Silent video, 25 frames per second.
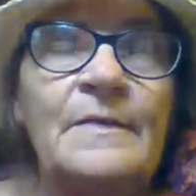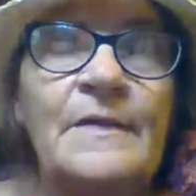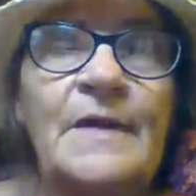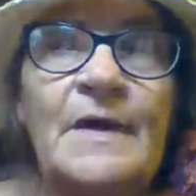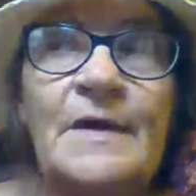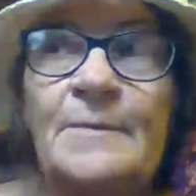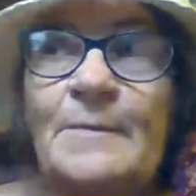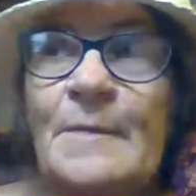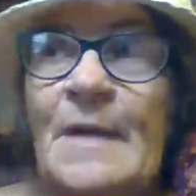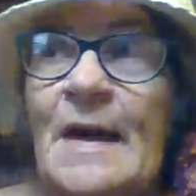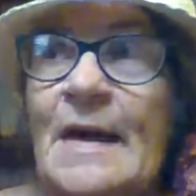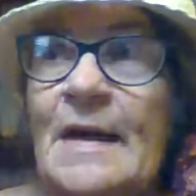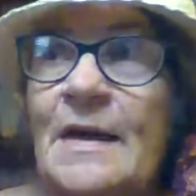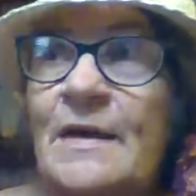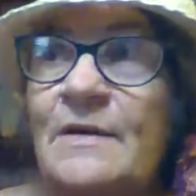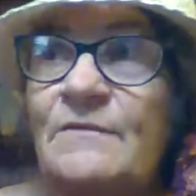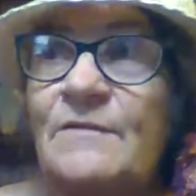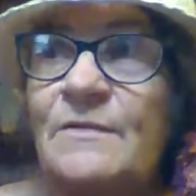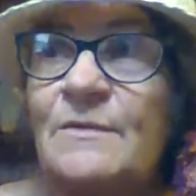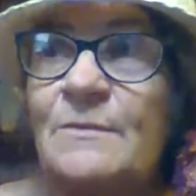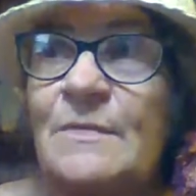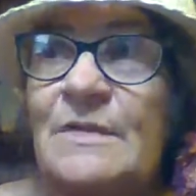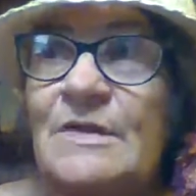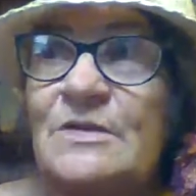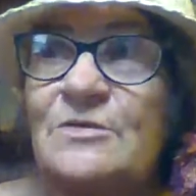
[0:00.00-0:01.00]
They may
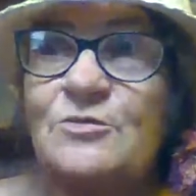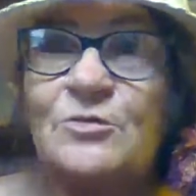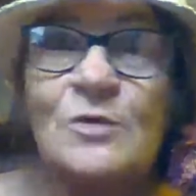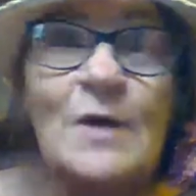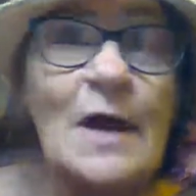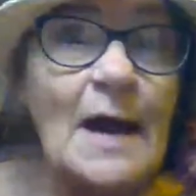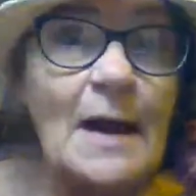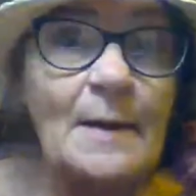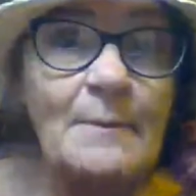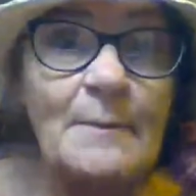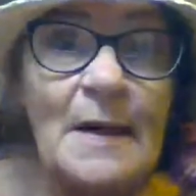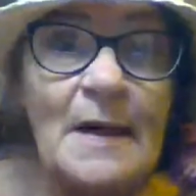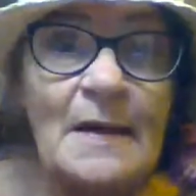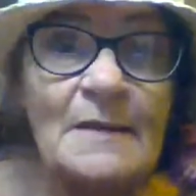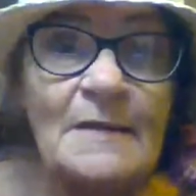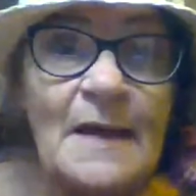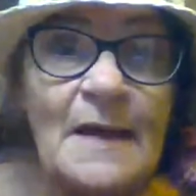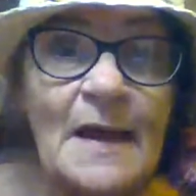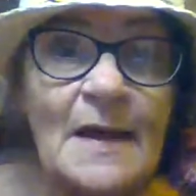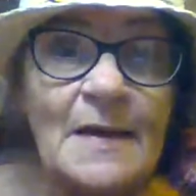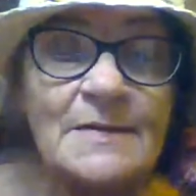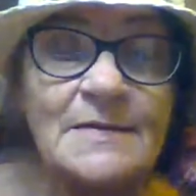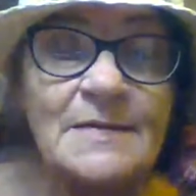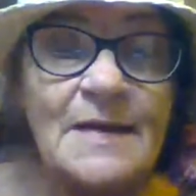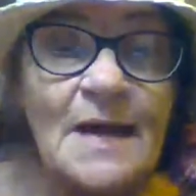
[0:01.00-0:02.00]
even be dry by
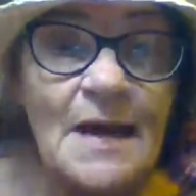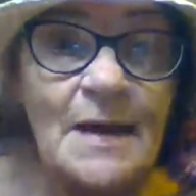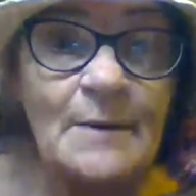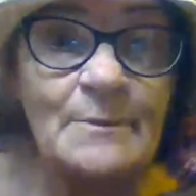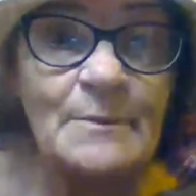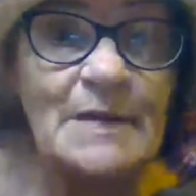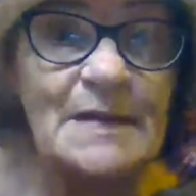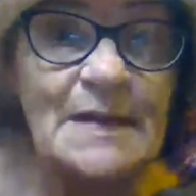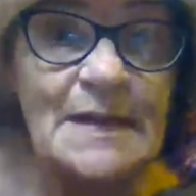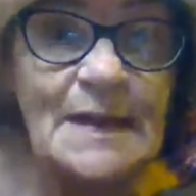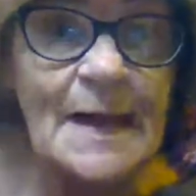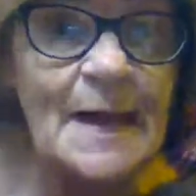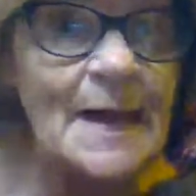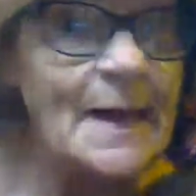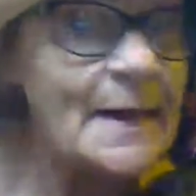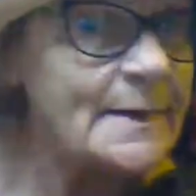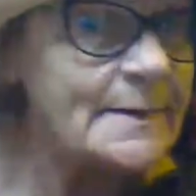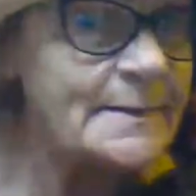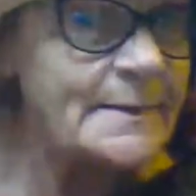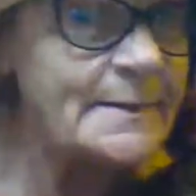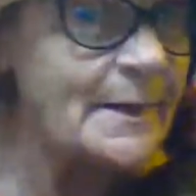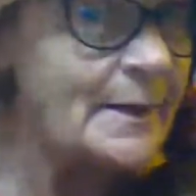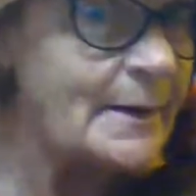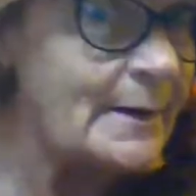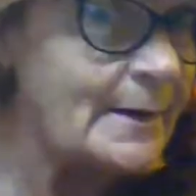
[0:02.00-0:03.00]
that time and
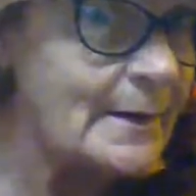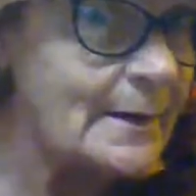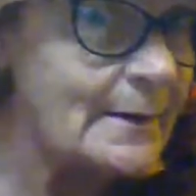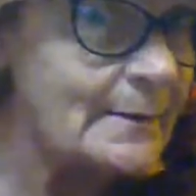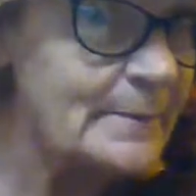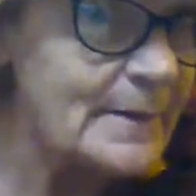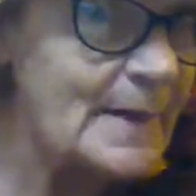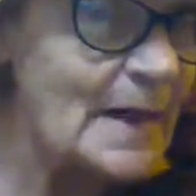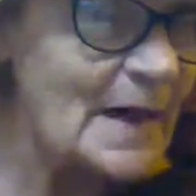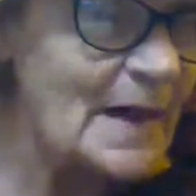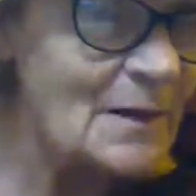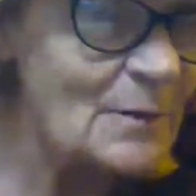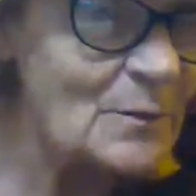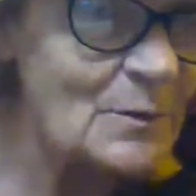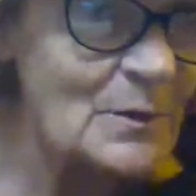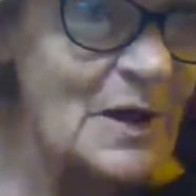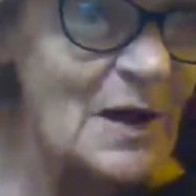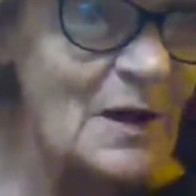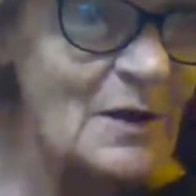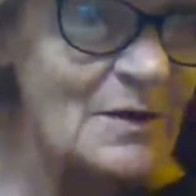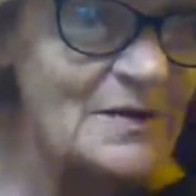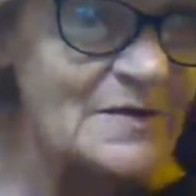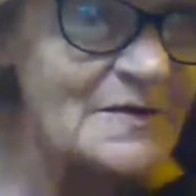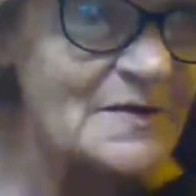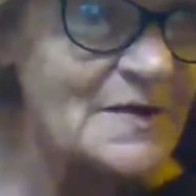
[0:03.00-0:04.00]
caked up.
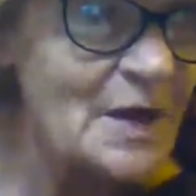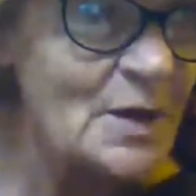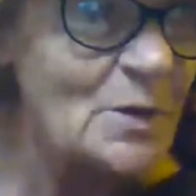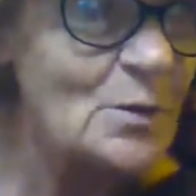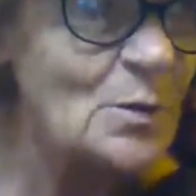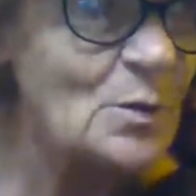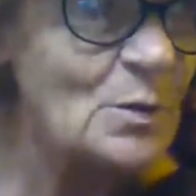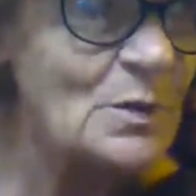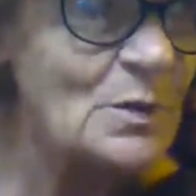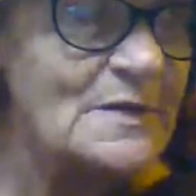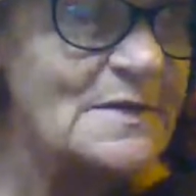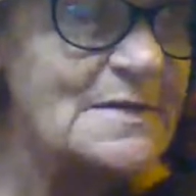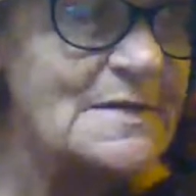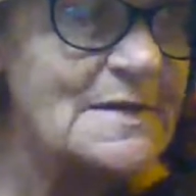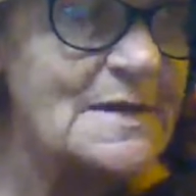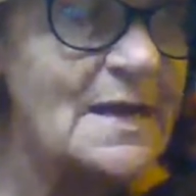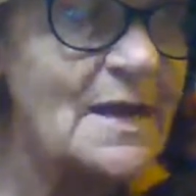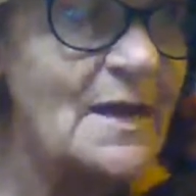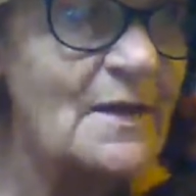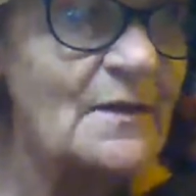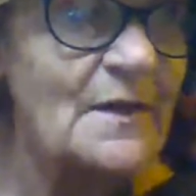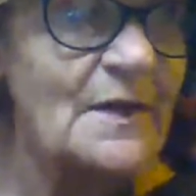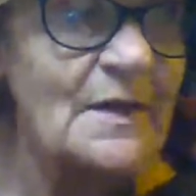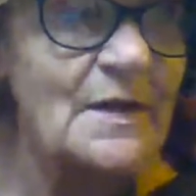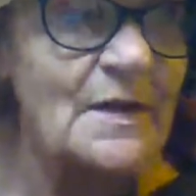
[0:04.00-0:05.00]
I so to see
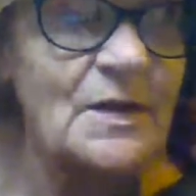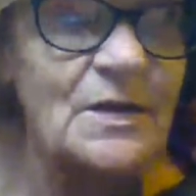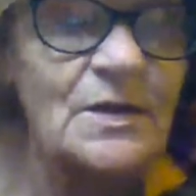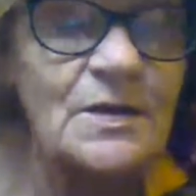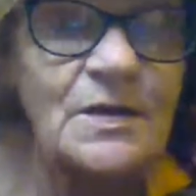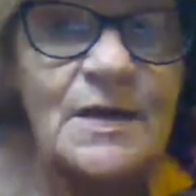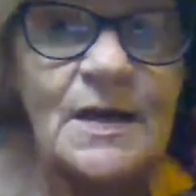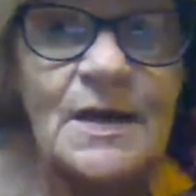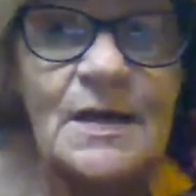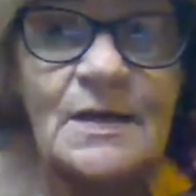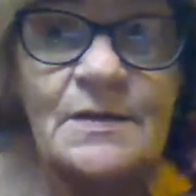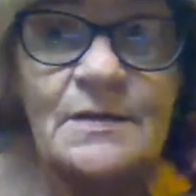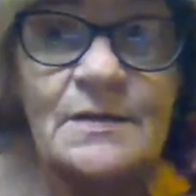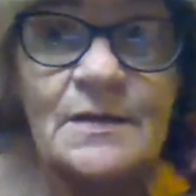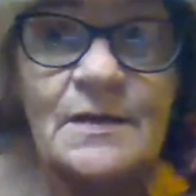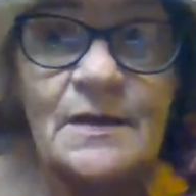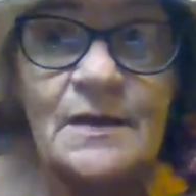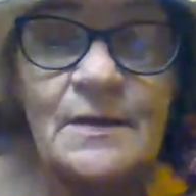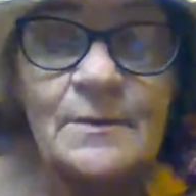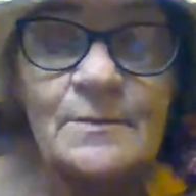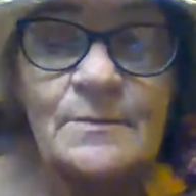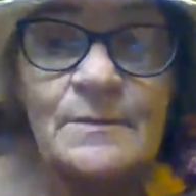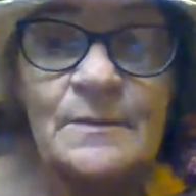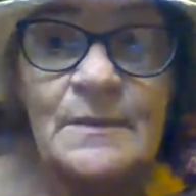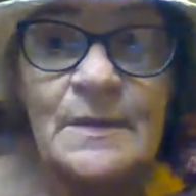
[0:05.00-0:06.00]
how they look caked up.